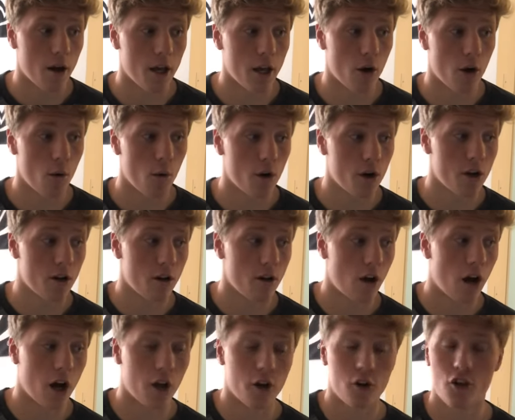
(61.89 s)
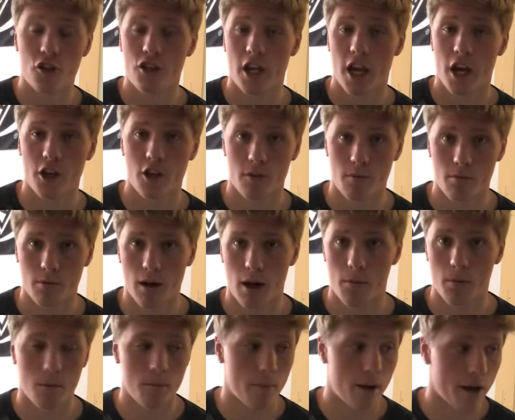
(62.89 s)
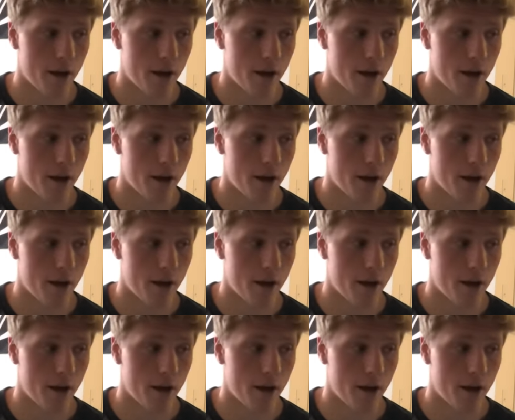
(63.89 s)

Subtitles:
in order to understand your problem